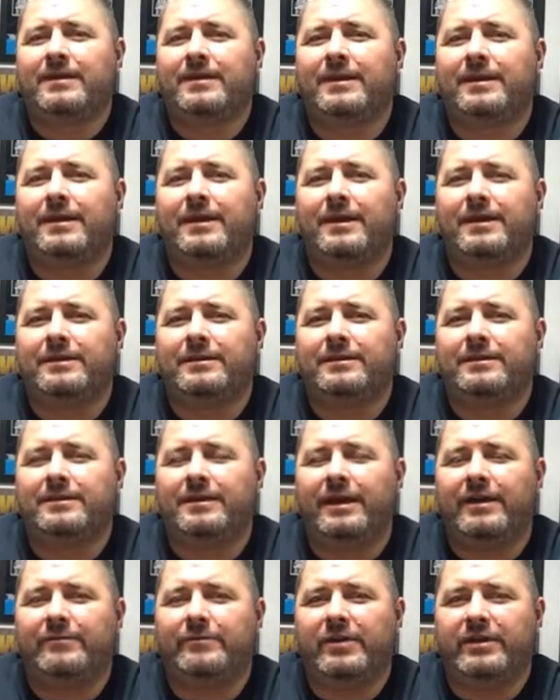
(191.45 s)
and I
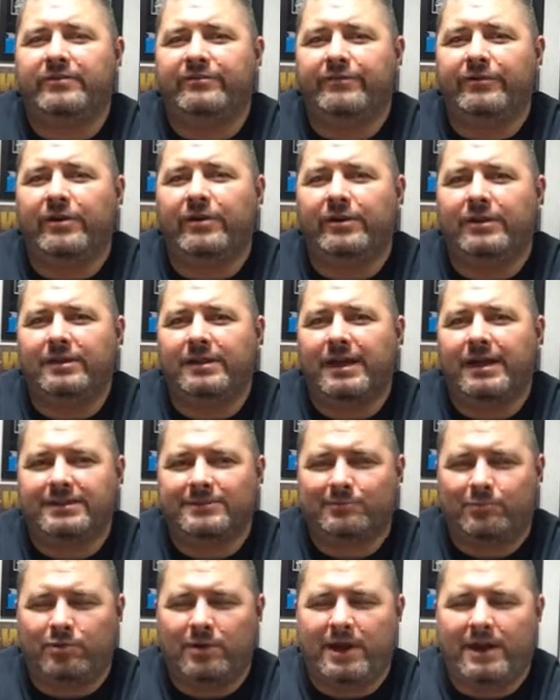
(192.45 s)
have my very
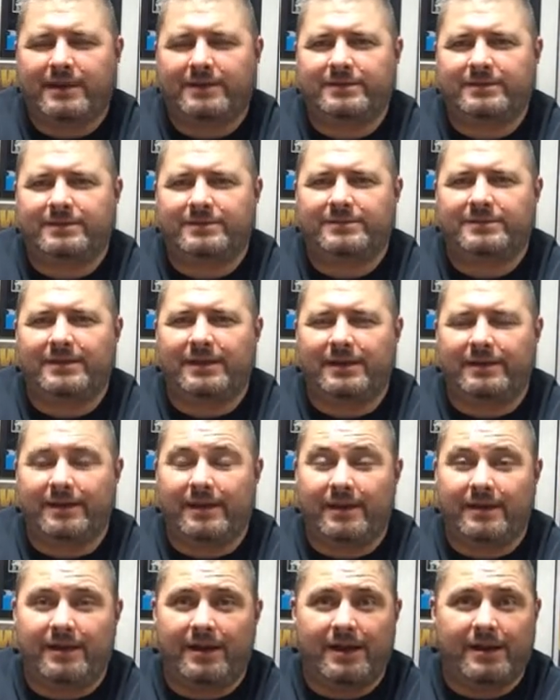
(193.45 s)
last practice, and
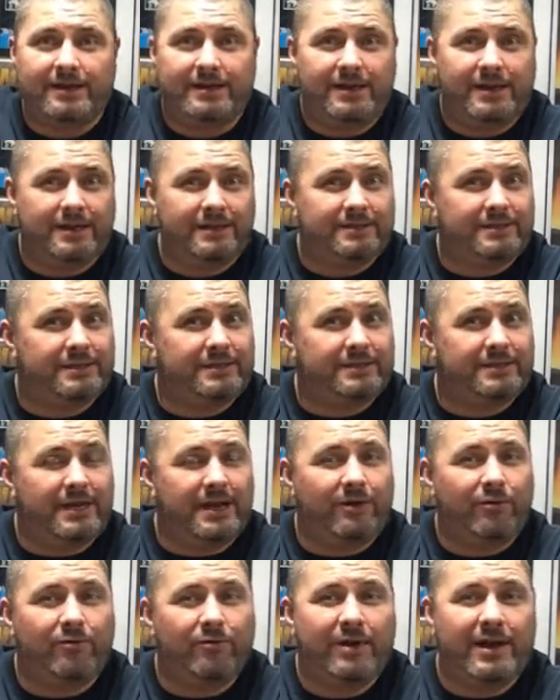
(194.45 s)
that 9 days is
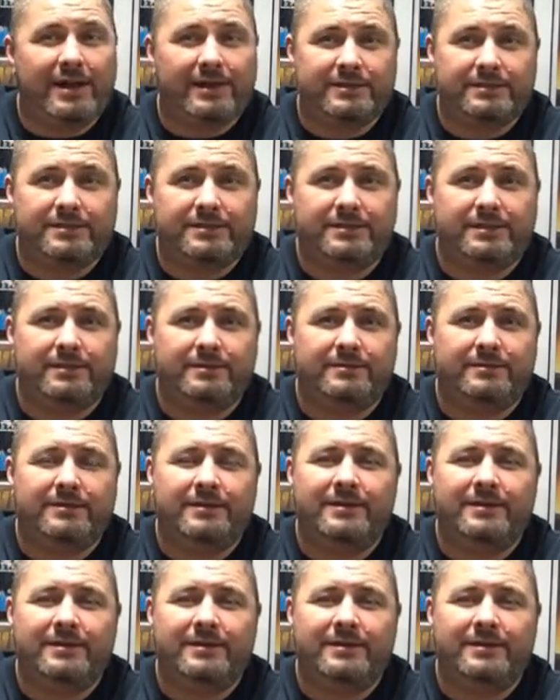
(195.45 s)
now rest.